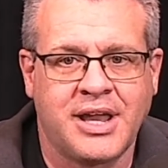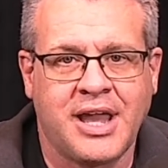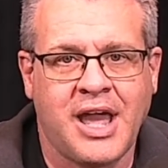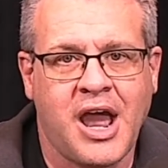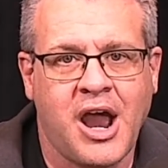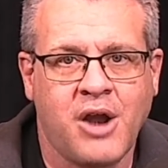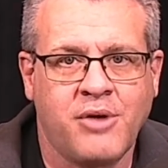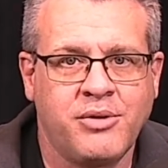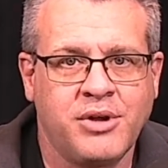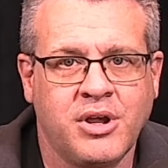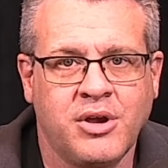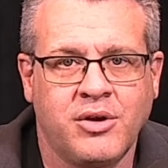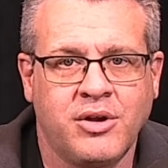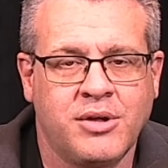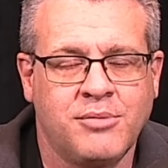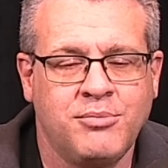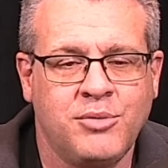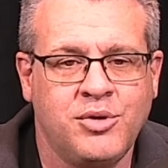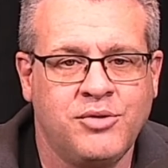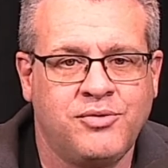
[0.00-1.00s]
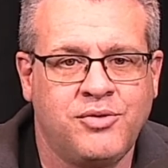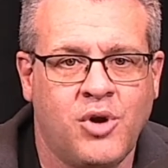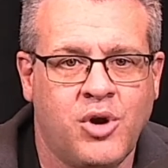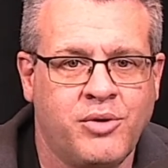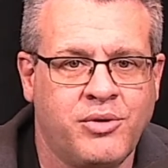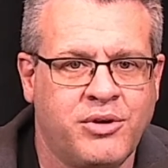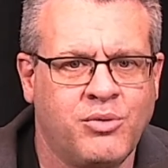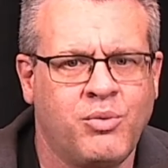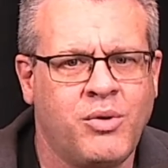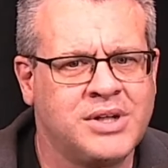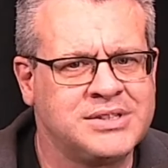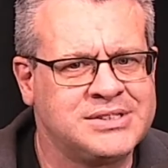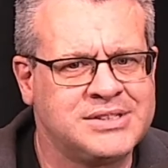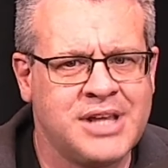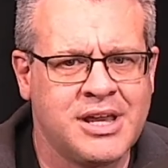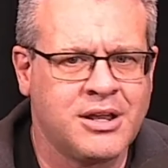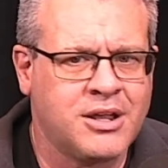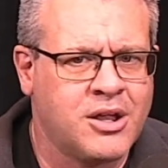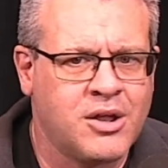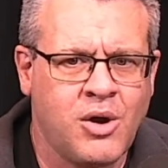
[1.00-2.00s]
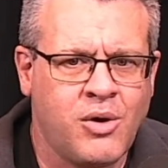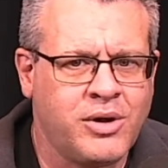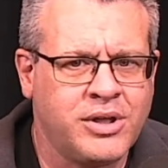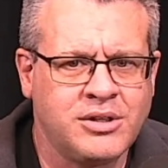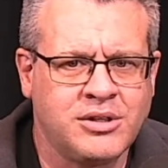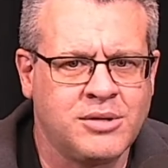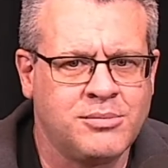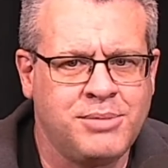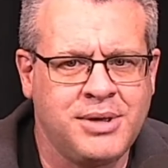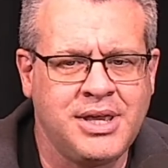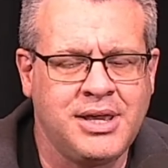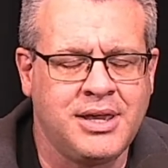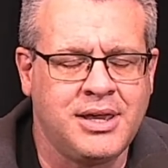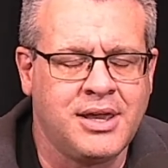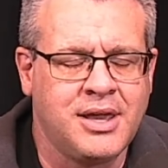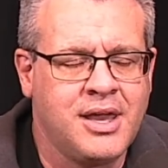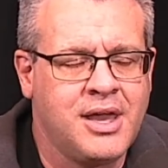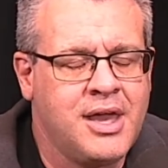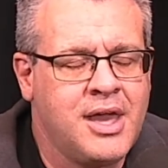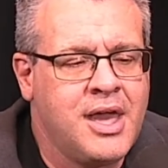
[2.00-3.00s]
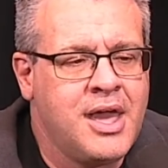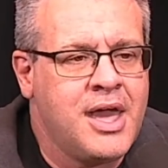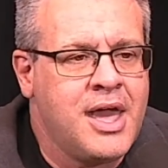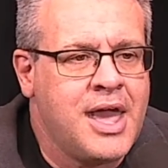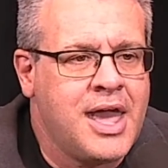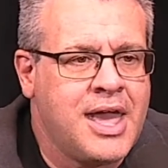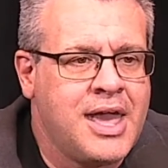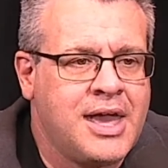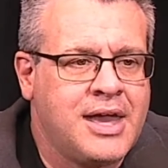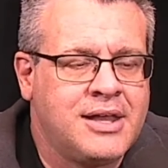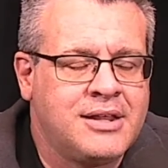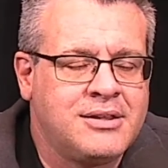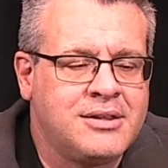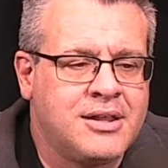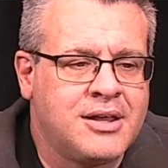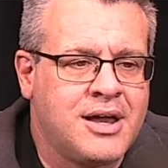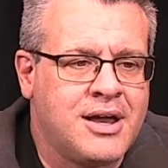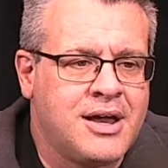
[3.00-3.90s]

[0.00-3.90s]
How are we going to move forward? What's that going to be? And